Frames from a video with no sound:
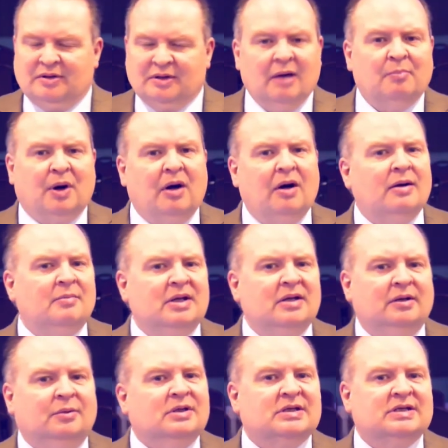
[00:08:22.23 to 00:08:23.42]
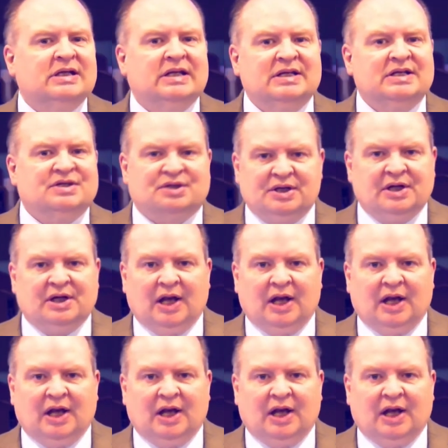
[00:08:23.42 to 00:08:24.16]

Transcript: that part of me that was in sin